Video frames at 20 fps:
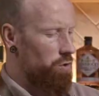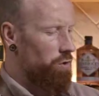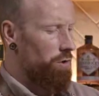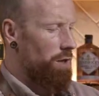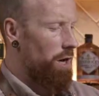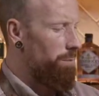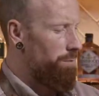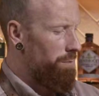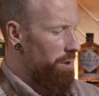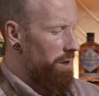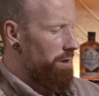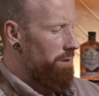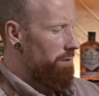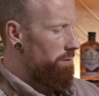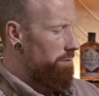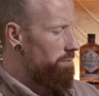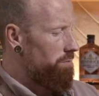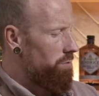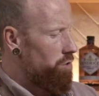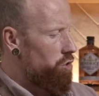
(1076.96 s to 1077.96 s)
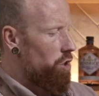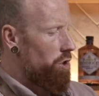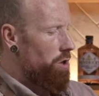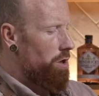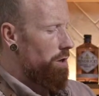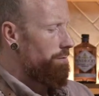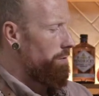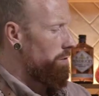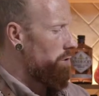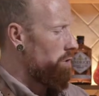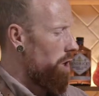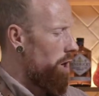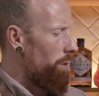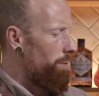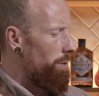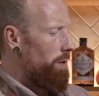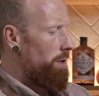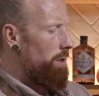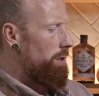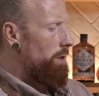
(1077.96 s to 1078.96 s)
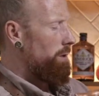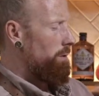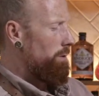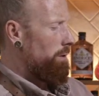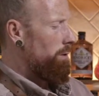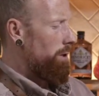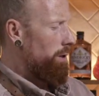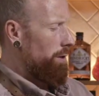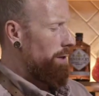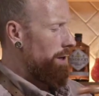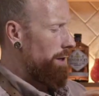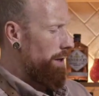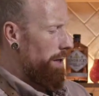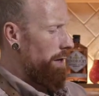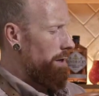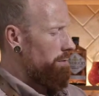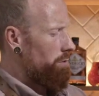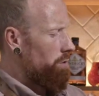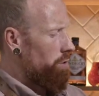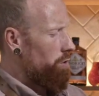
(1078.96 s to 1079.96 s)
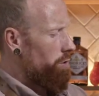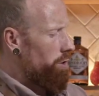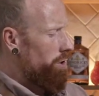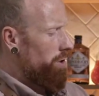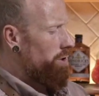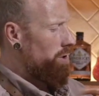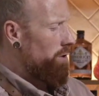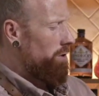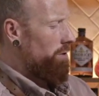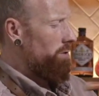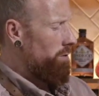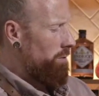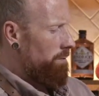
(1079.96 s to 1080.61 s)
took that big chunk off the top, and then again, corners.